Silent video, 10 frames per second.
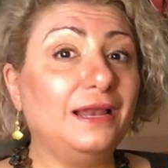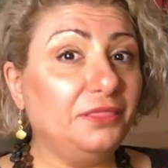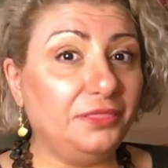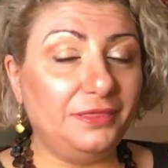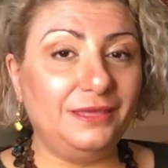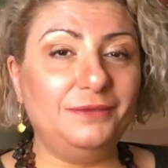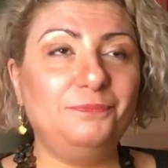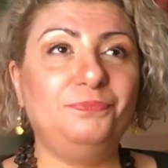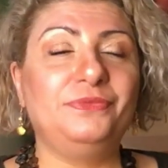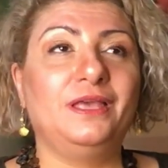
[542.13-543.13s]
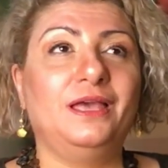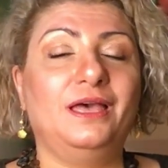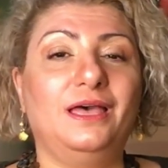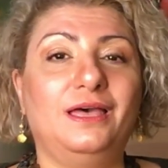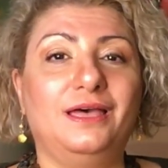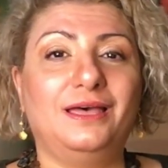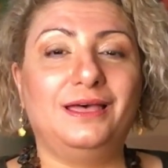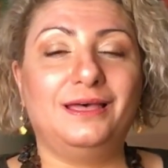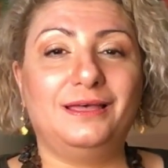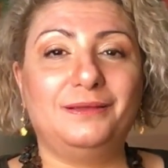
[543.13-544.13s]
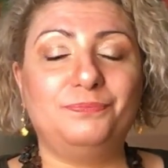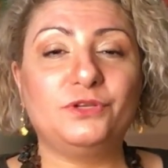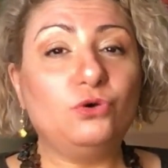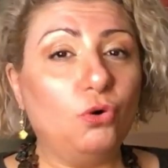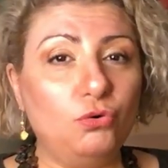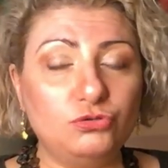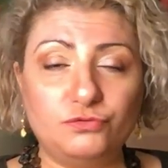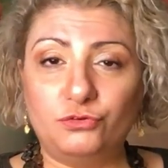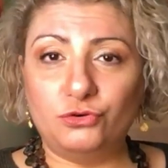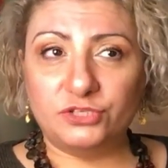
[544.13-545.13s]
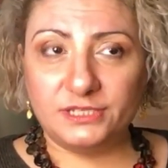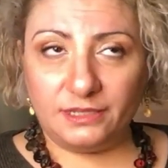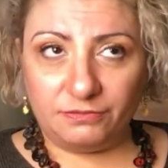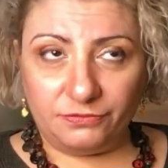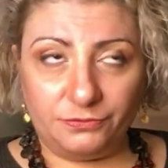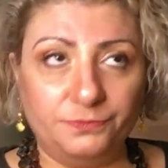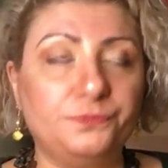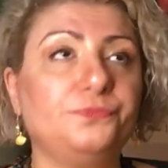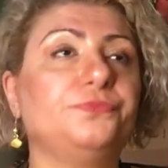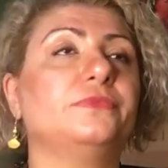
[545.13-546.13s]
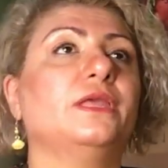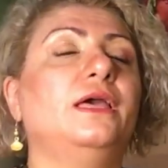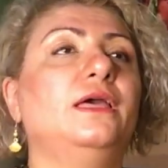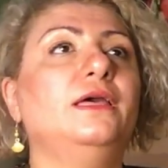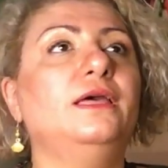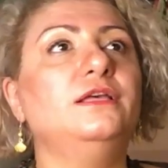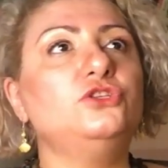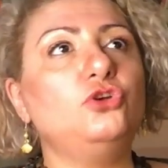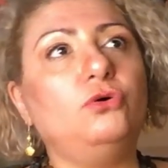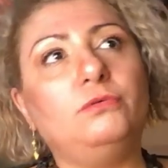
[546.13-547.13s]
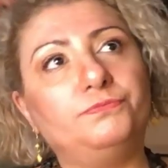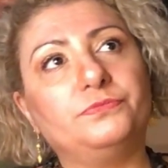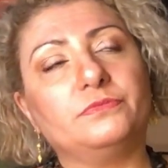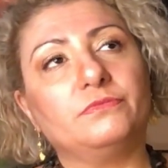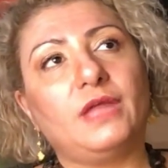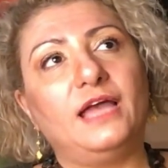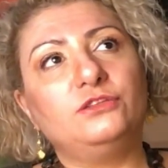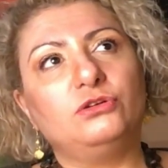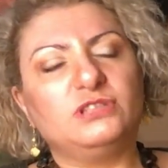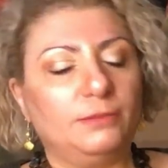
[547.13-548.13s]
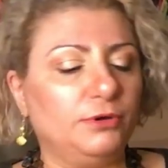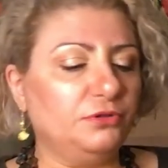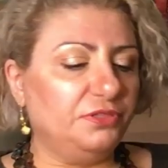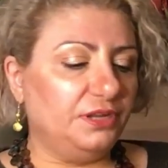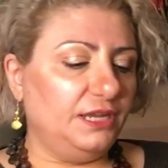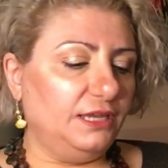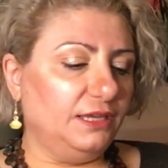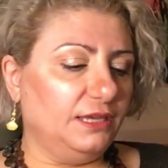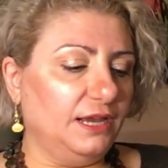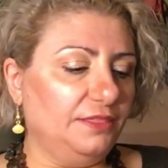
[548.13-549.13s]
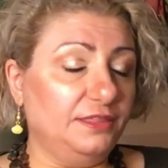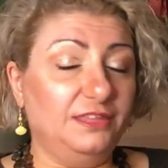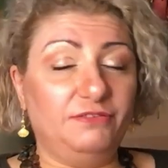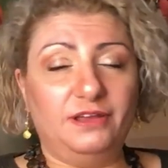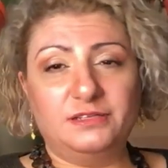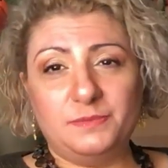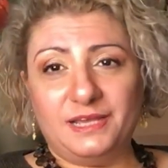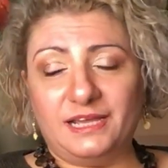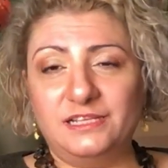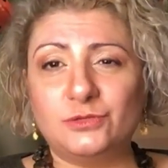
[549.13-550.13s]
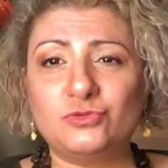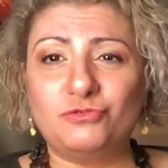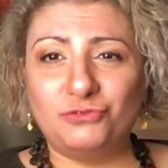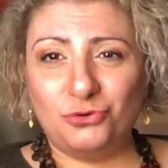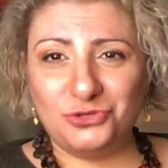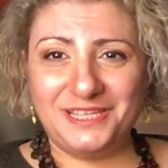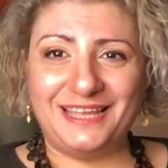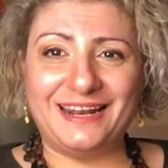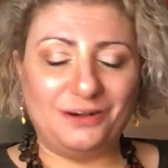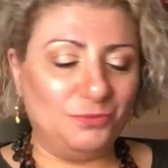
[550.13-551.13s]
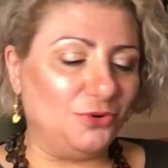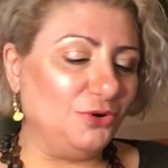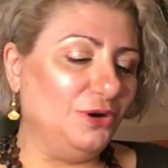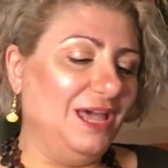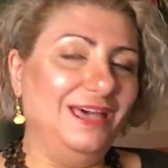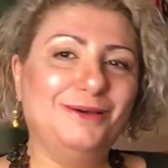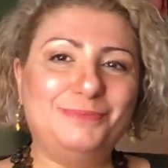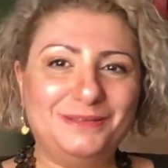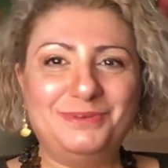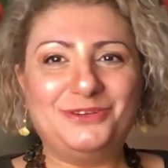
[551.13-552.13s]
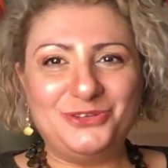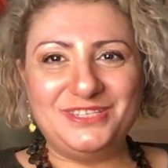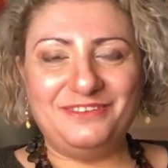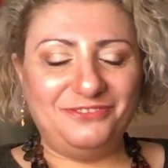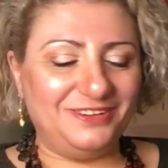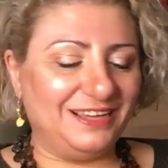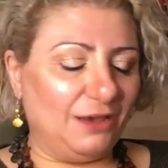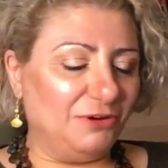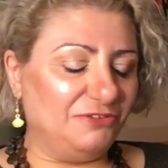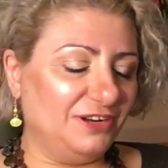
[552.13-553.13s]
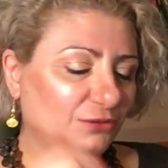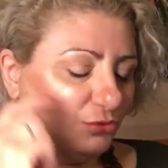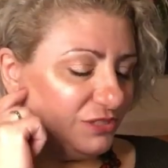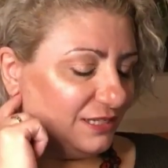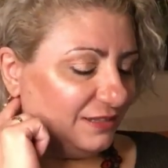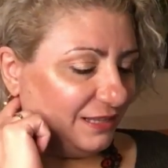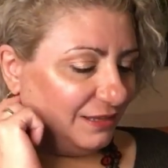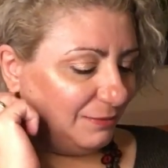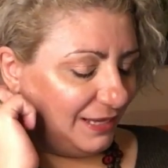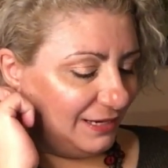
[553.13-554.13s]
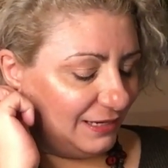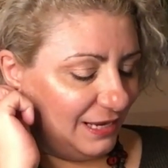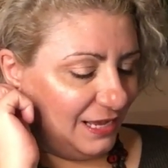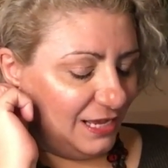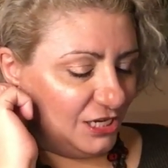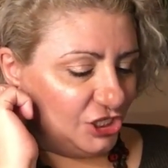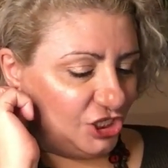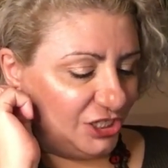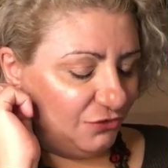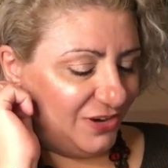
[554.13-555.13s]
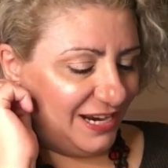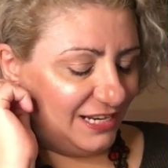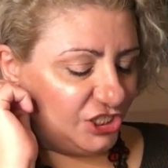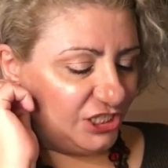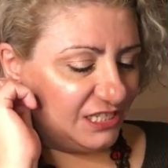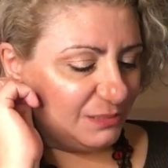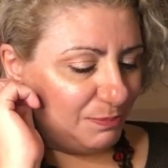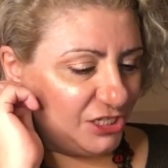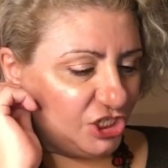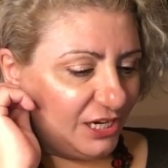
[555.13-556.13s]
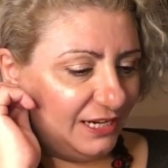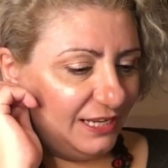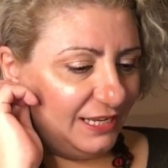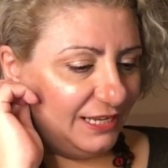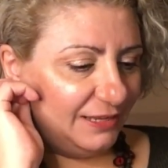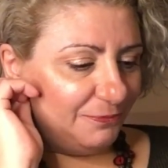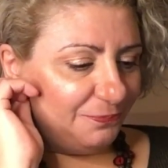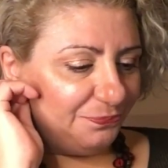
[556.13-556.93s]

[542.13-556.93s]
healthy uh, goals for yourself. So I talked about three healthy defense mechanisms. Of course there are more, but because the, our friend who sent the email, She really, she especially,